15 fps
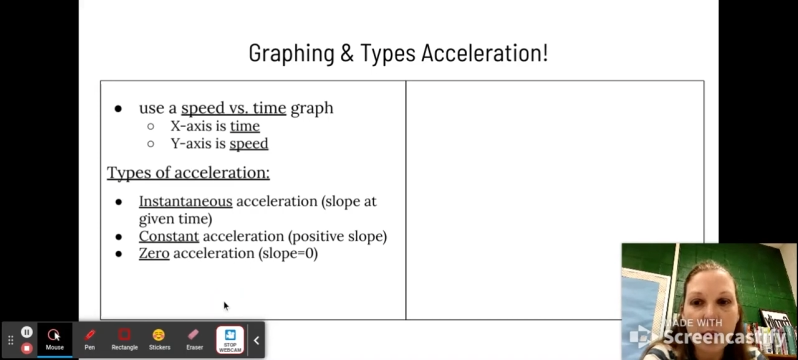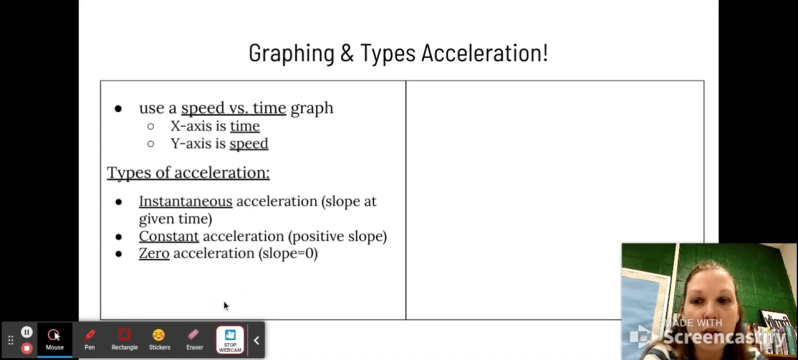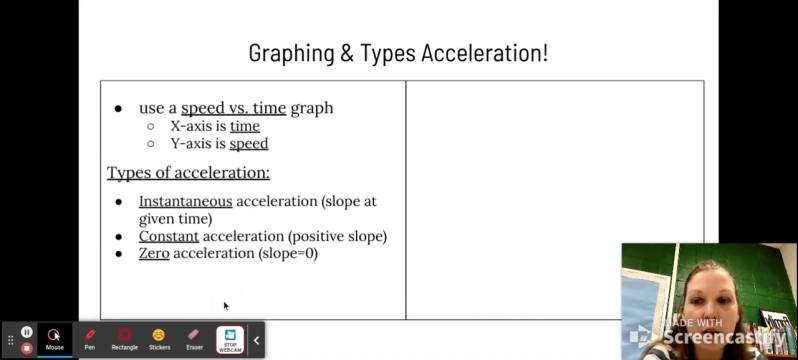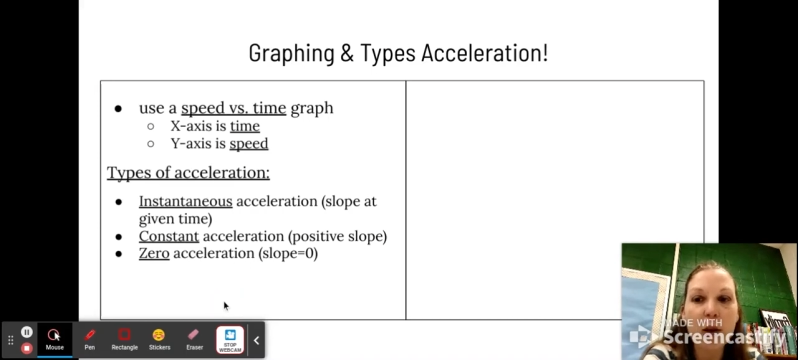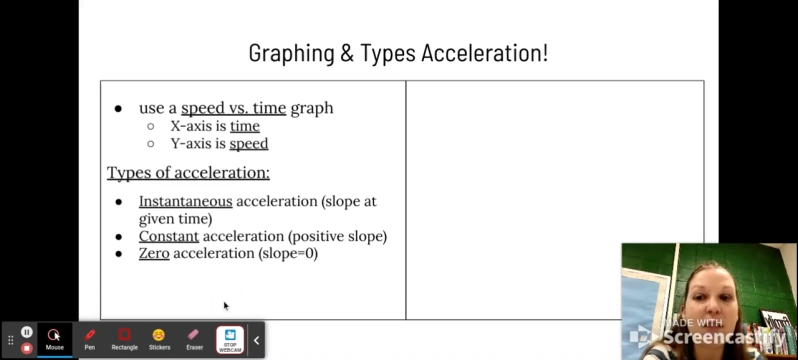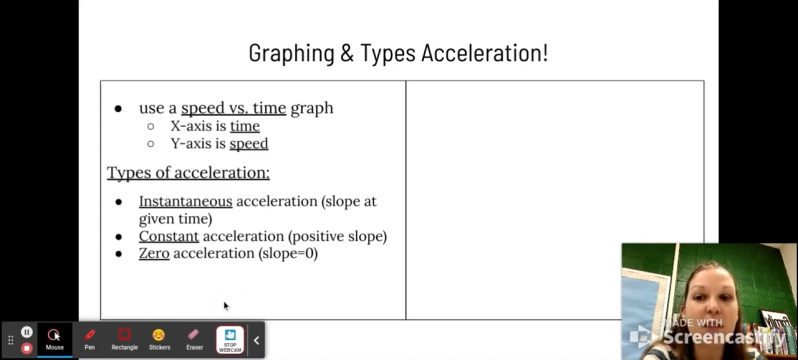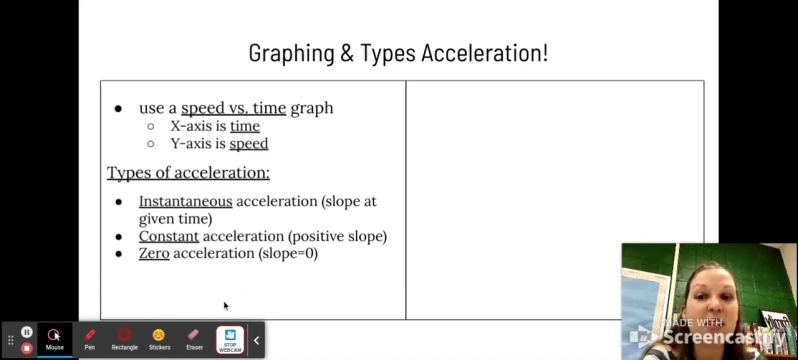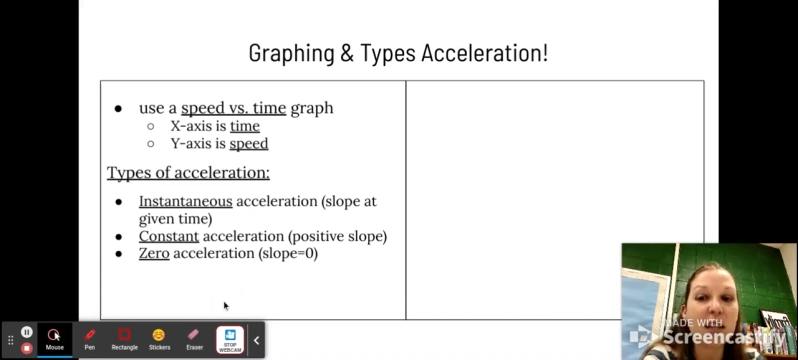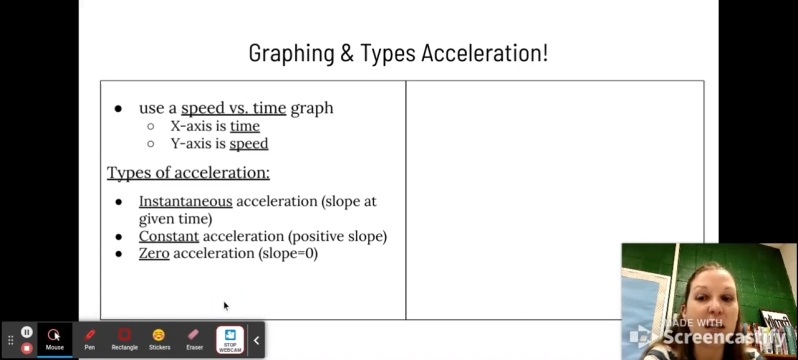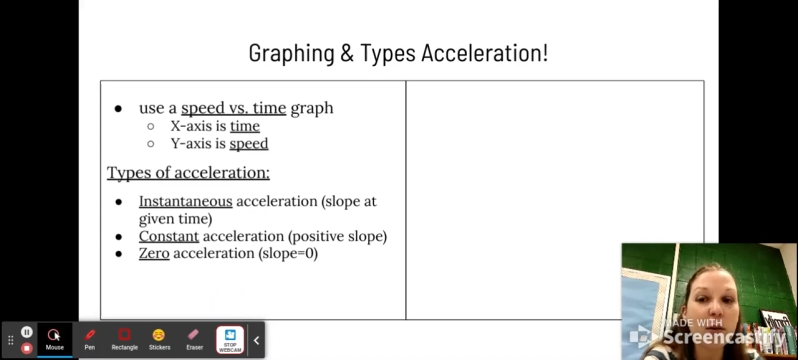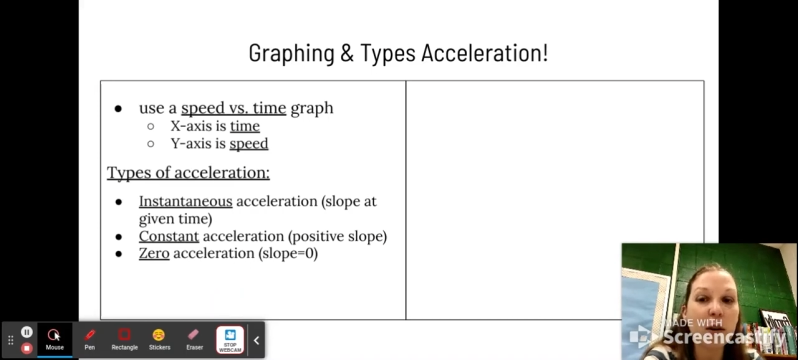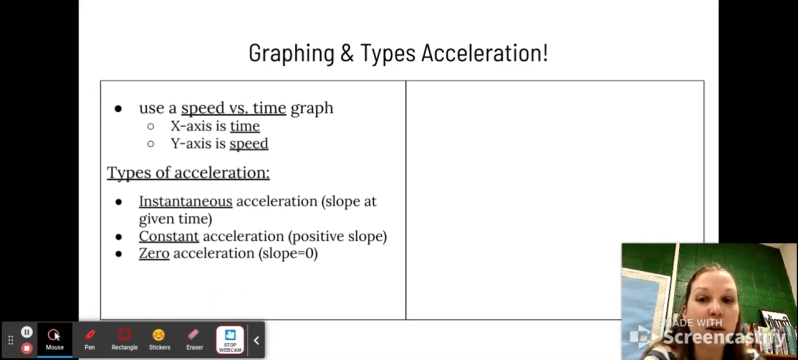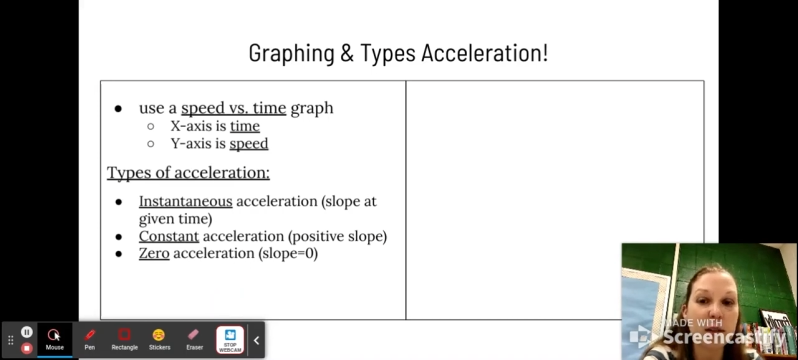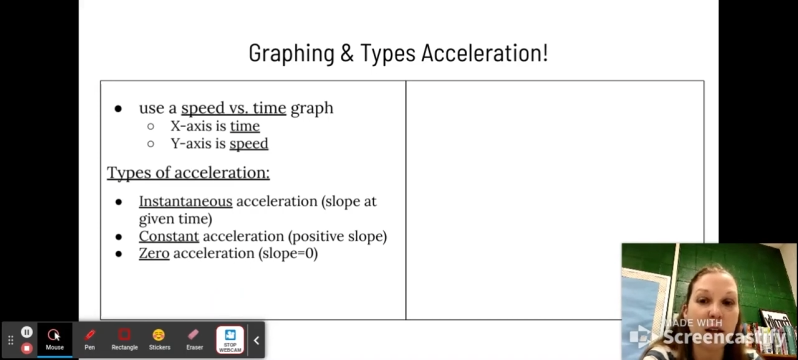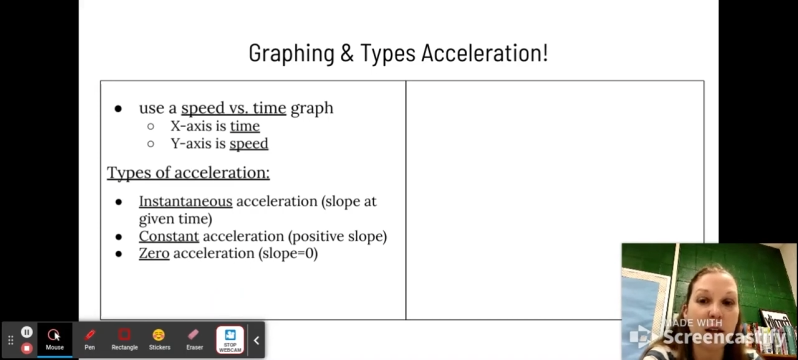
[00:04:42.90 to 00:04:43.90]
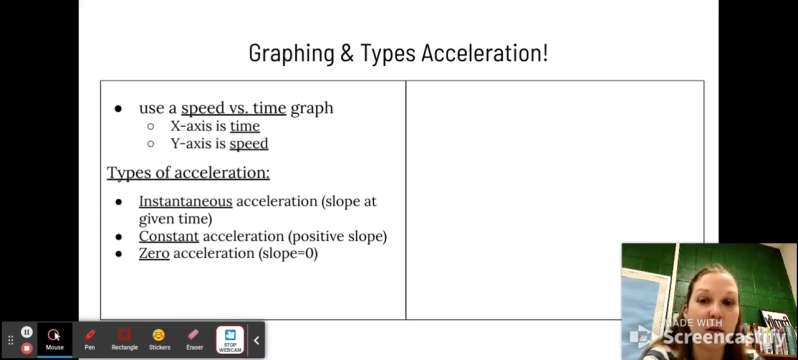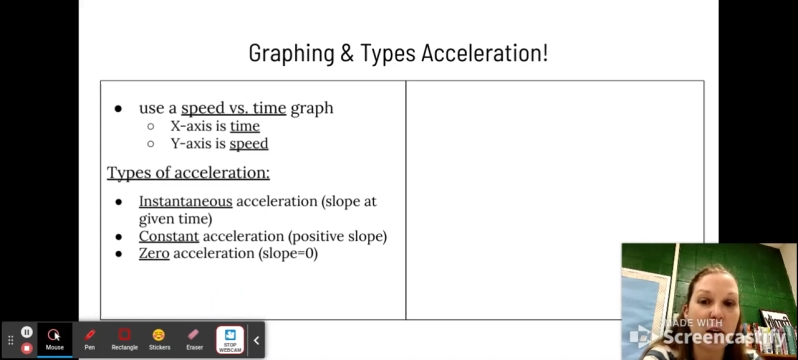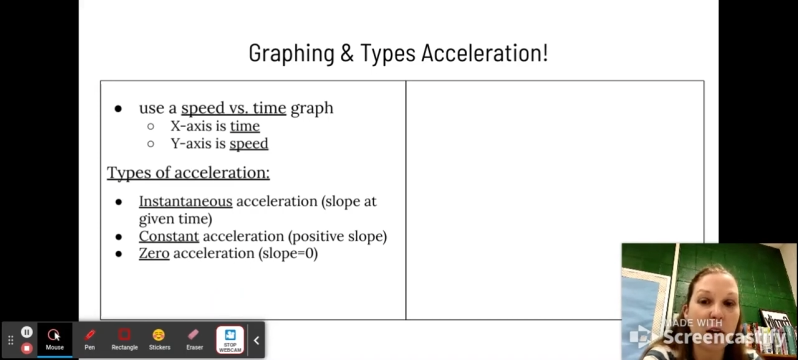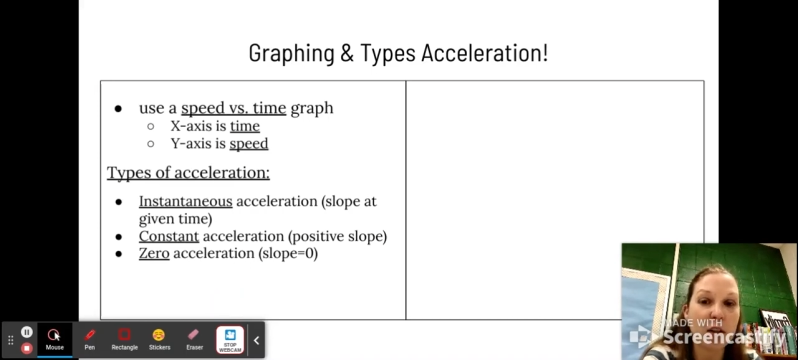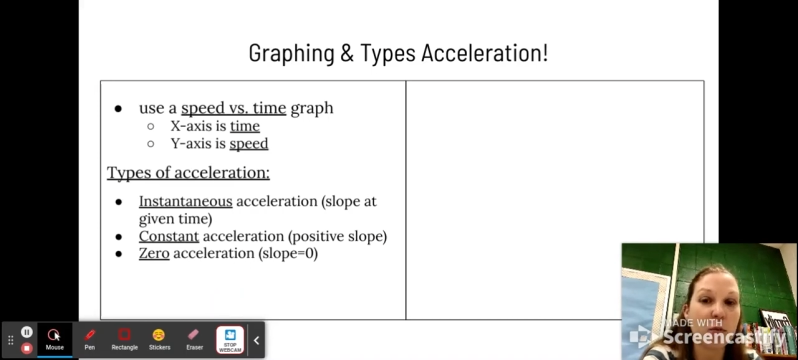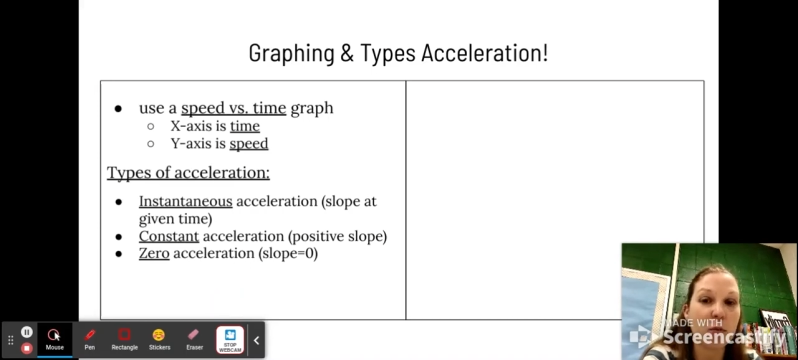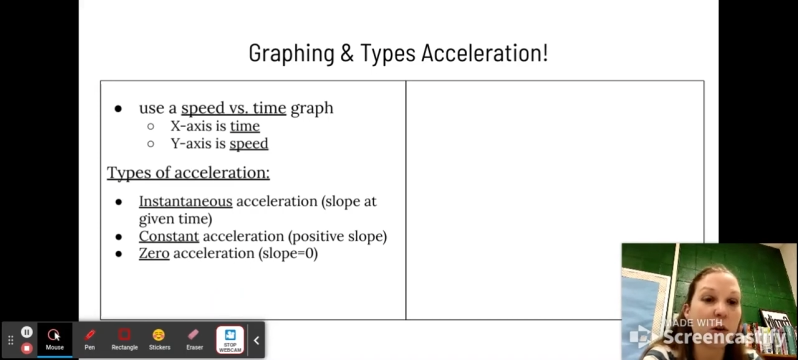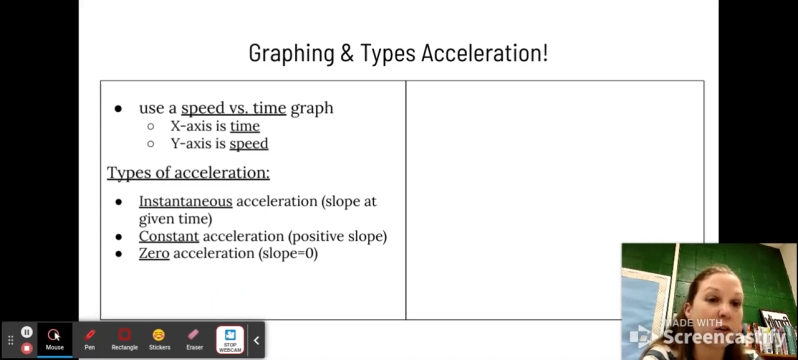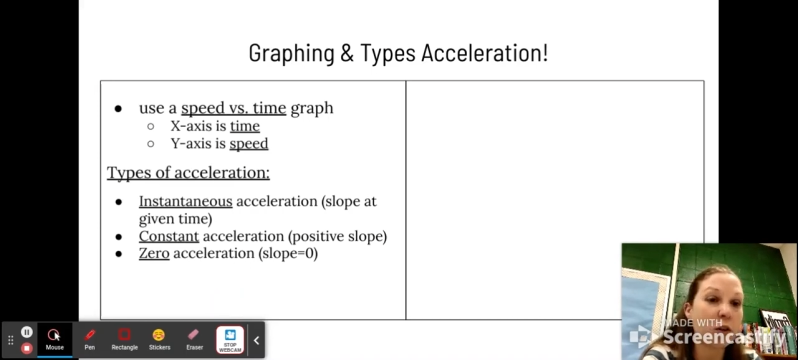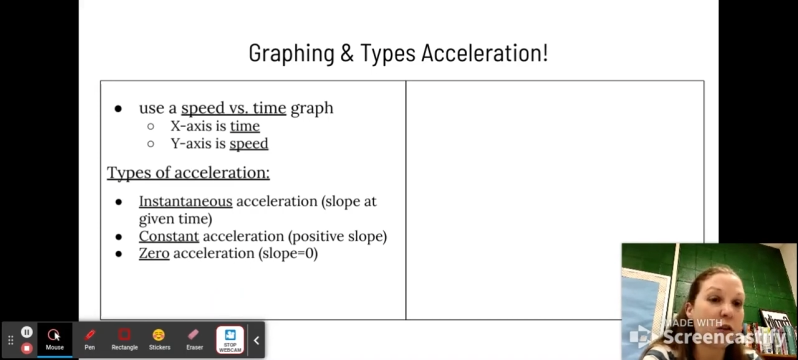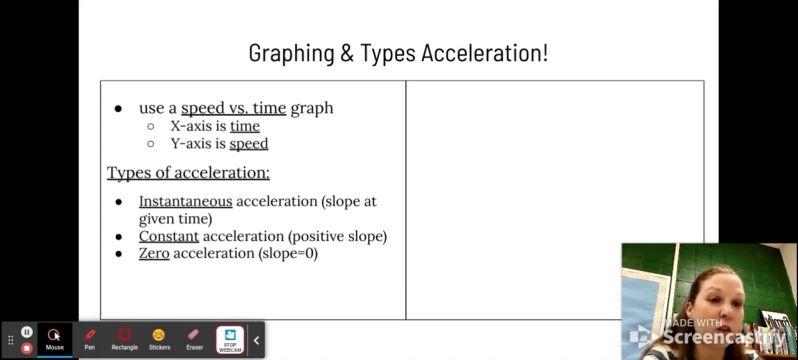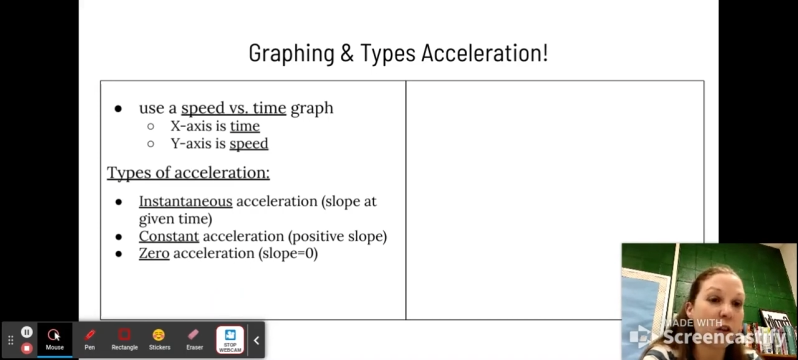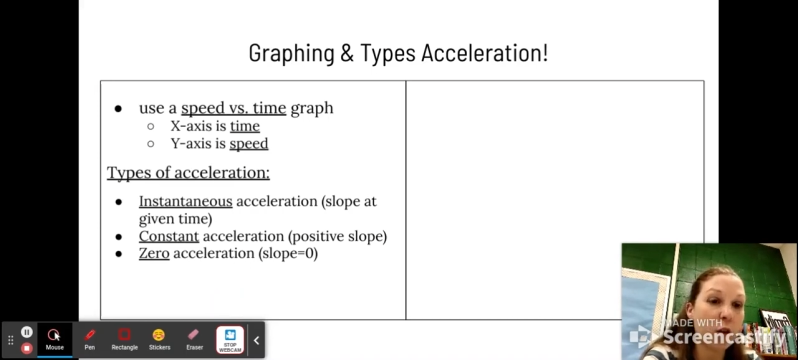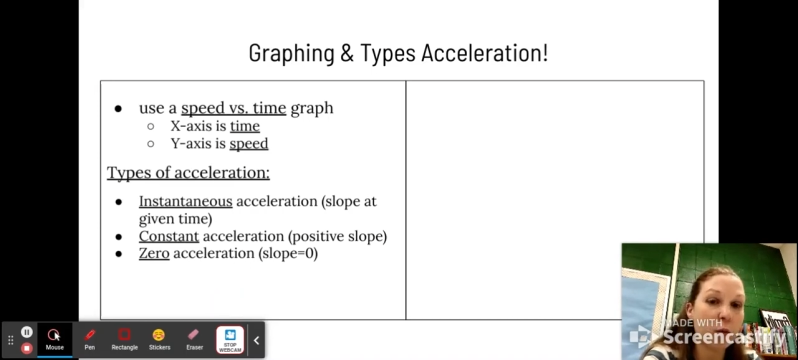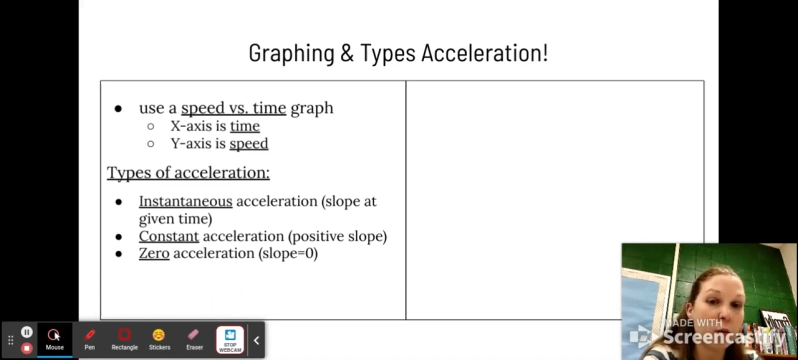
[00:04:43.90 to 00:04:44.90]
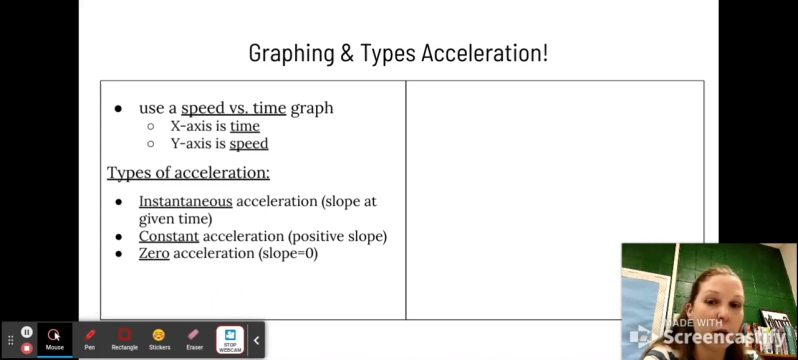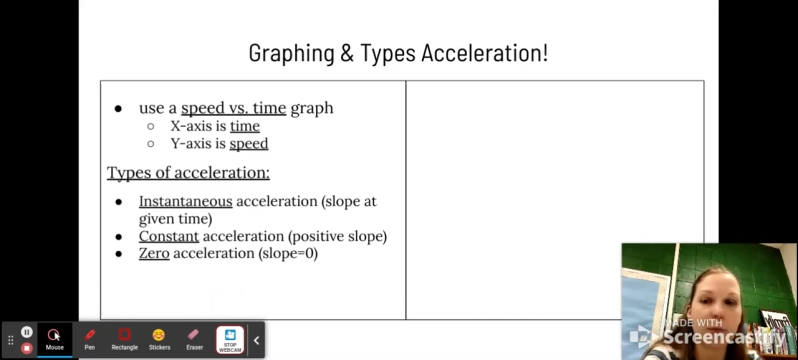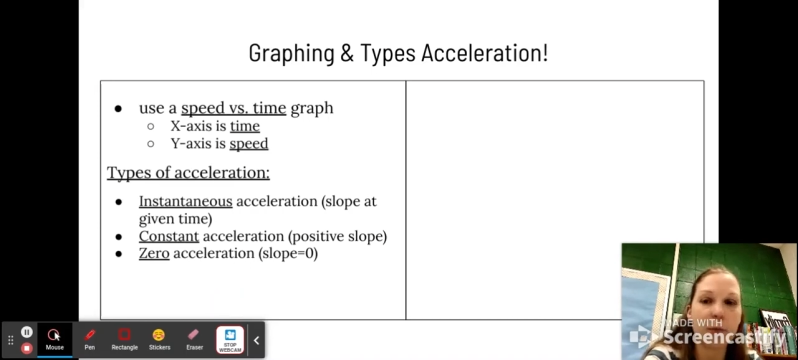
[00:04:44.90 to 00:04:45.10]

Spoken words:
You have zero acceleration where your slope,